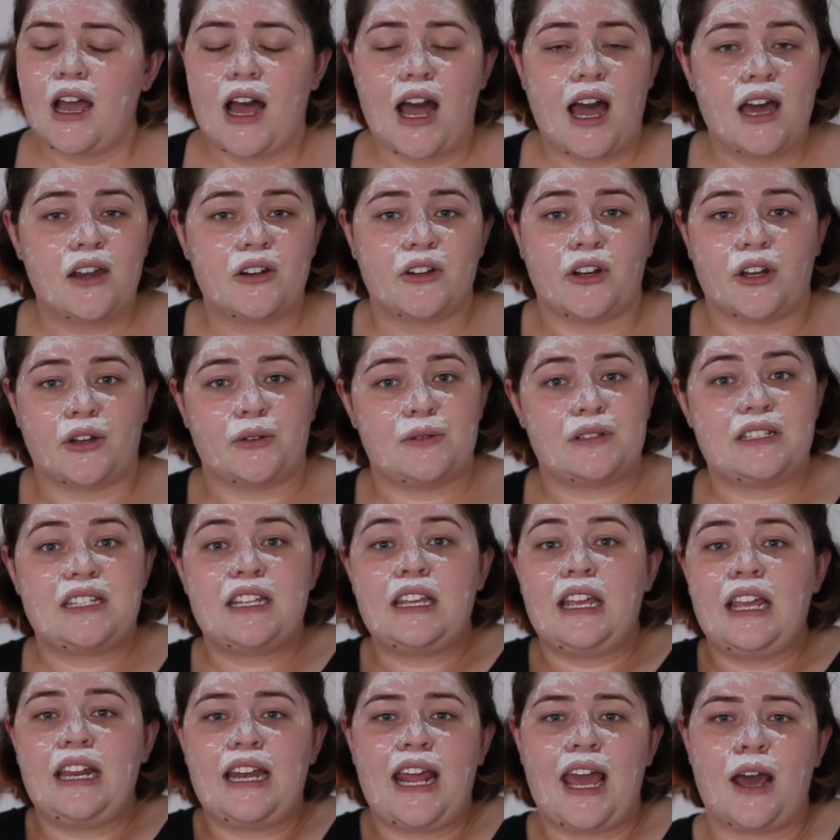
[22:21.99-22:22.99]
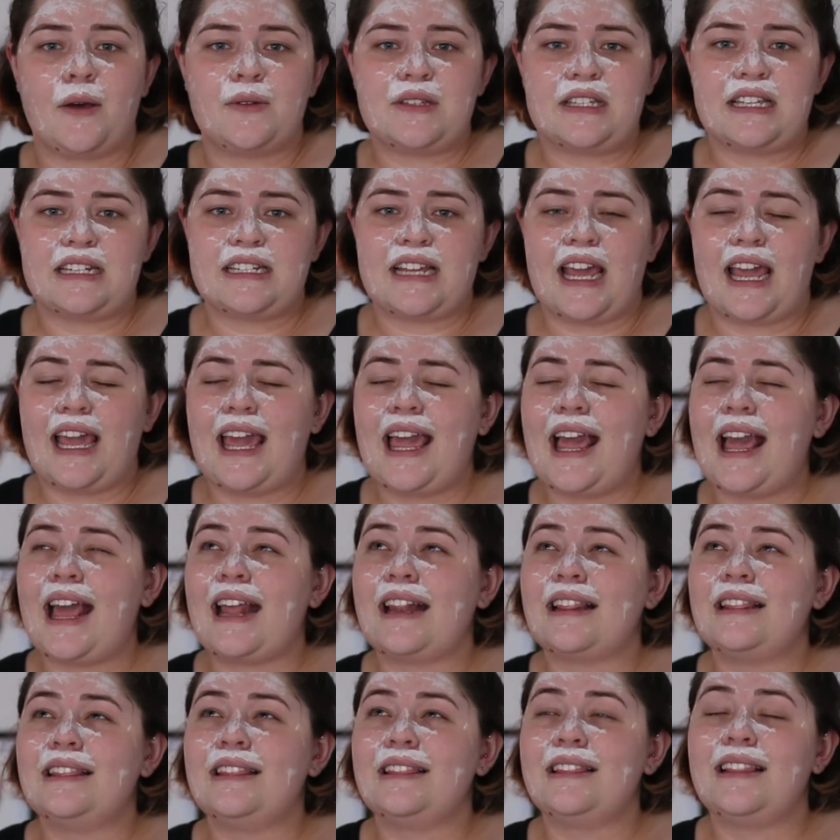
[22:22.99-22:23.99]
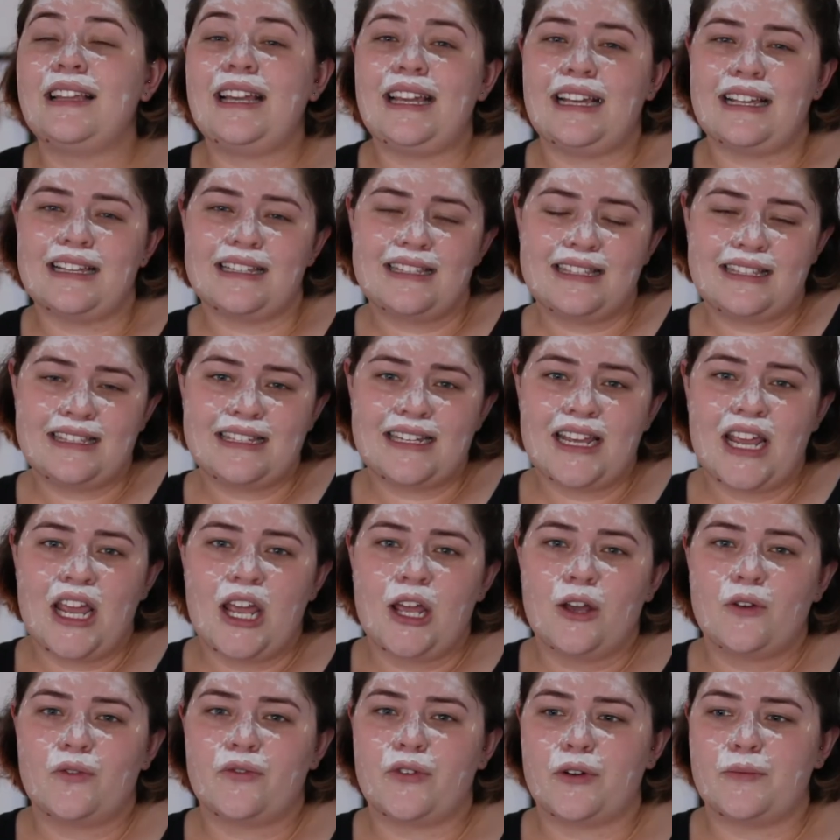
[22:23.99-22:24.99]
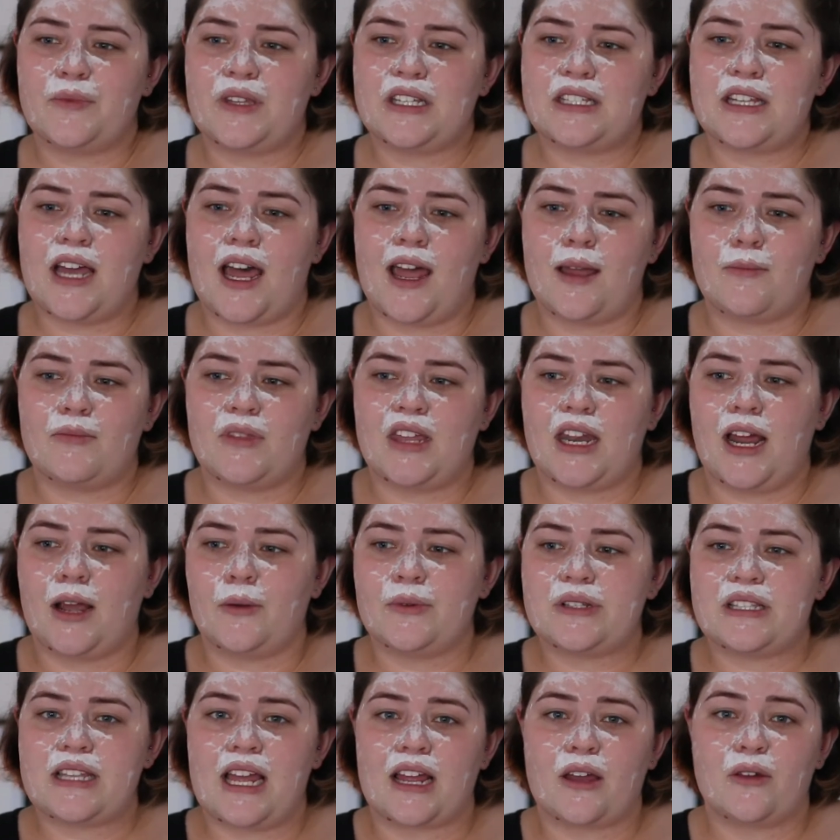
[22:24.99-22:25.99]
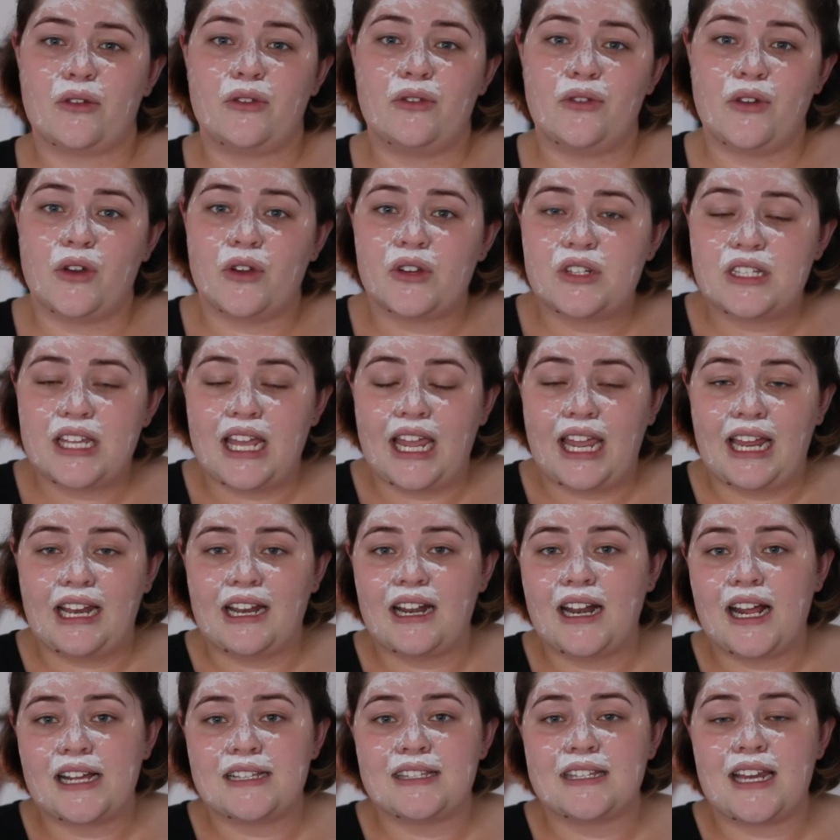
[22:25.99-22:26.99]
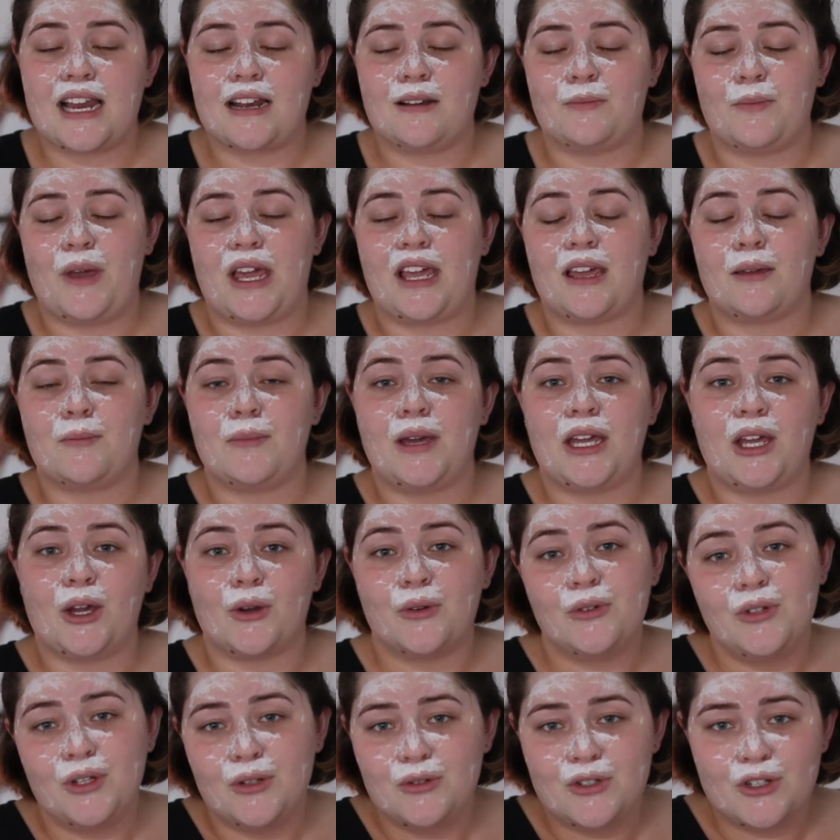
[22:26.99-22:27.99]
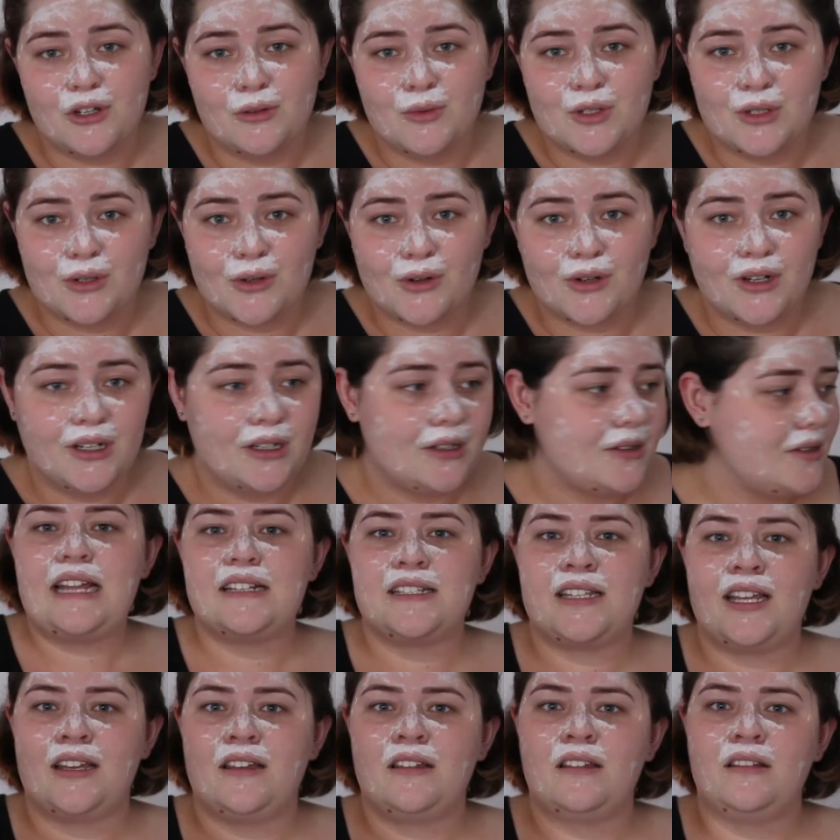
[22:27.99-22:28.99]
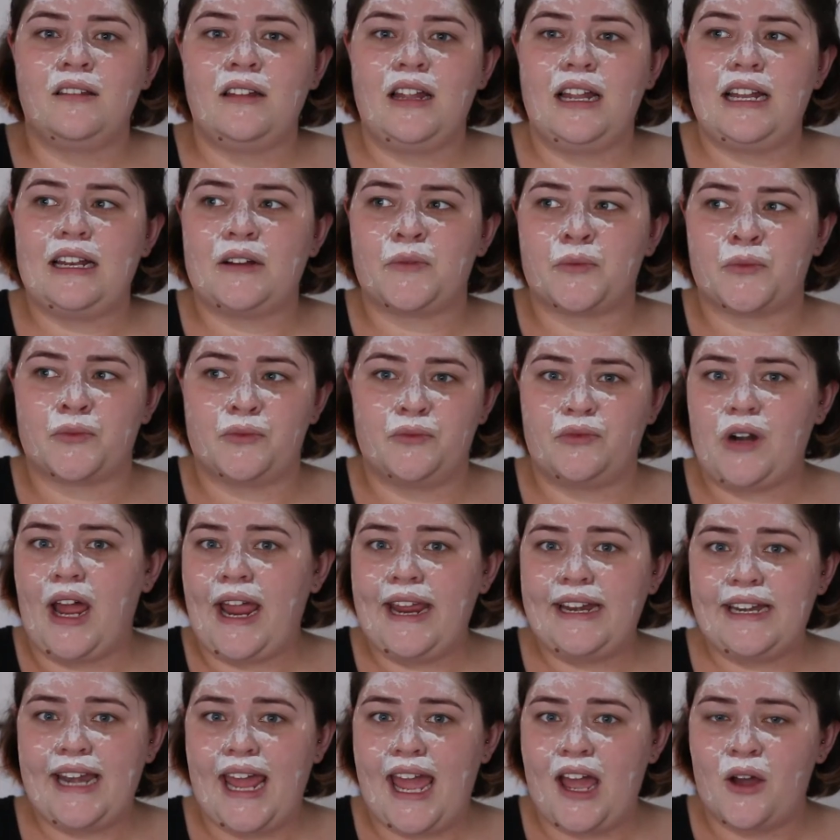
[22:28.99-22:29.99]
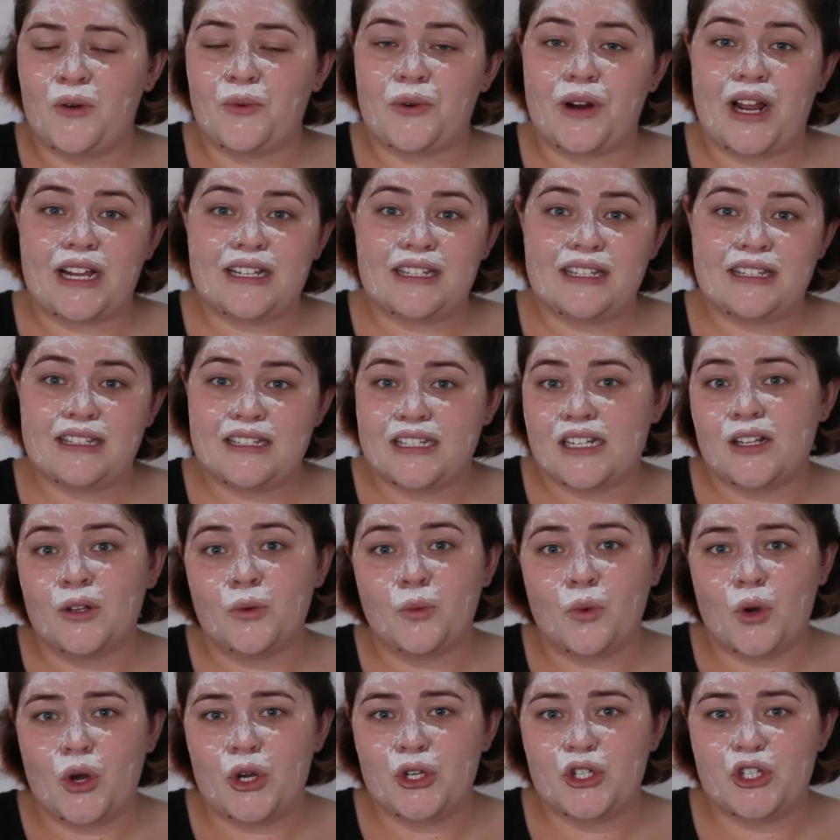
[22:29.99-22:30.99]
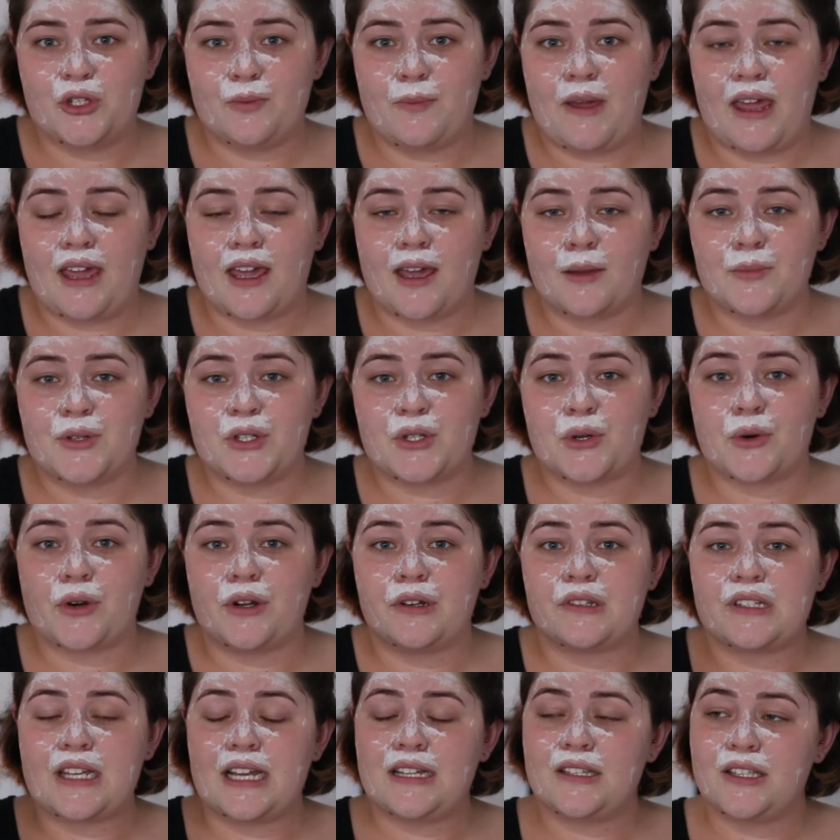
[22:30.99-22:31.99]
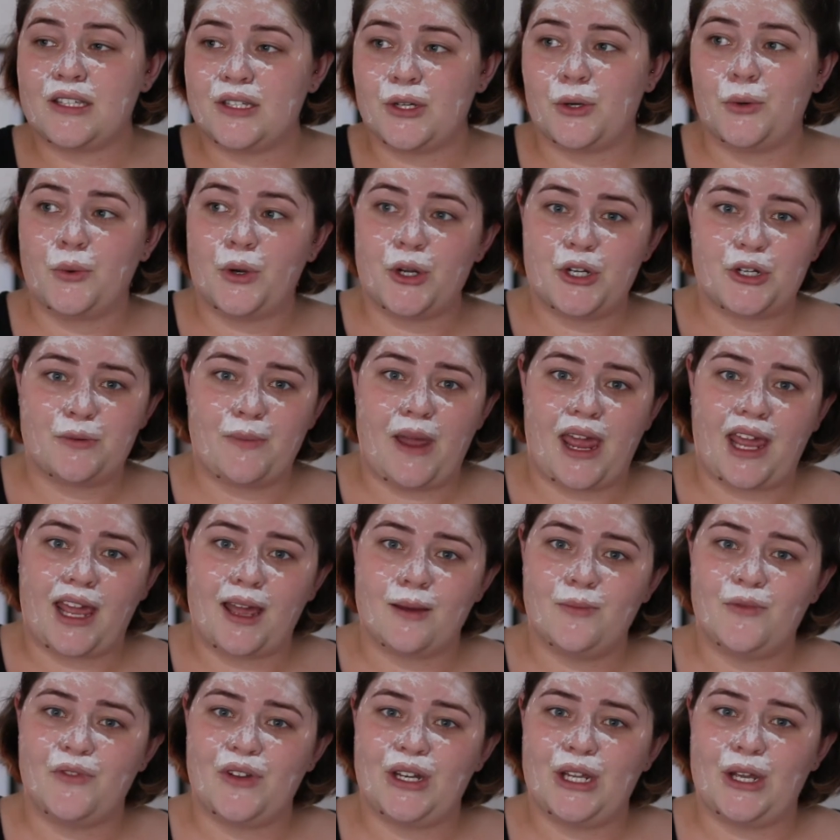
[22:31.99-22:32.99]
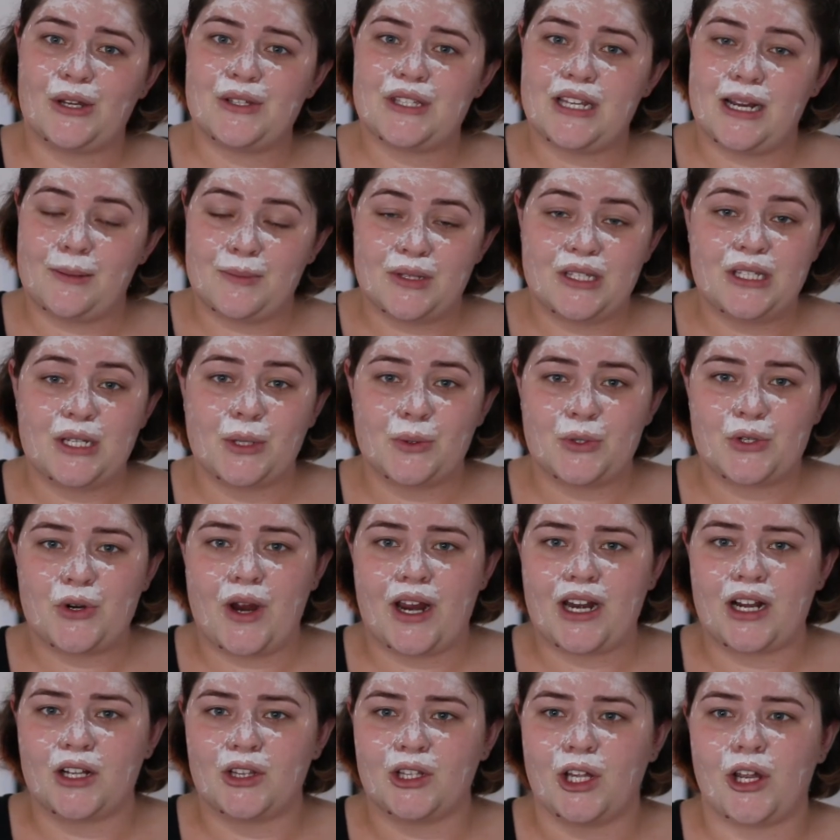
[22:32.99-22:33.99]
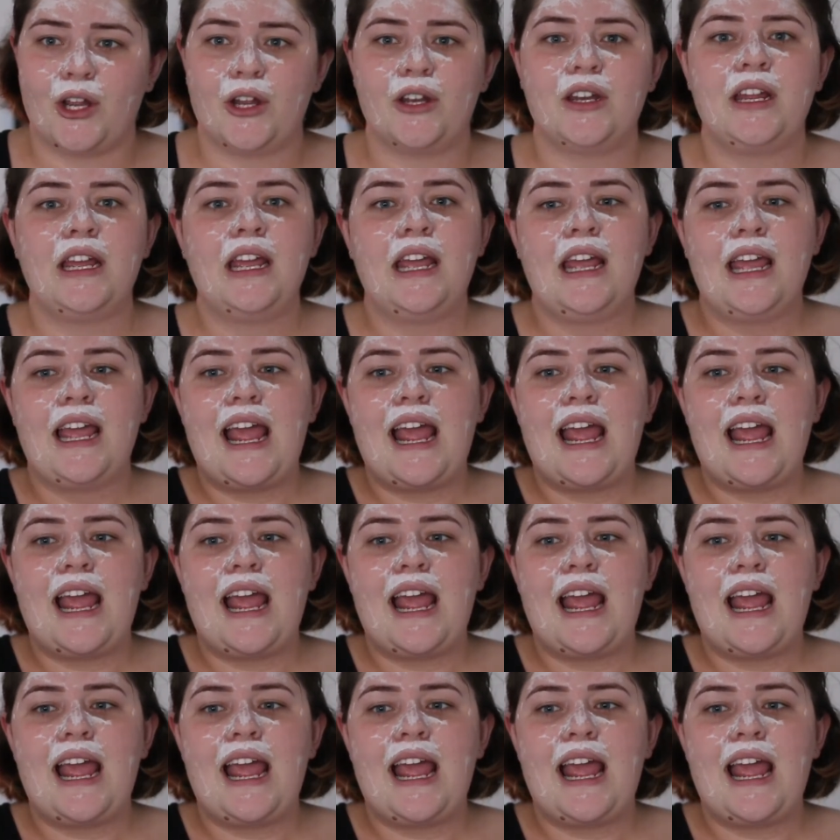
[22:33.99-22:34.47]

I don't know, 10 hours a day at least, from the time that I was like 13 and I started making my own YouTube tutorial until right now, where I still watch makeup tutorials, I still watch makeup videos, and I'm still trying to learn.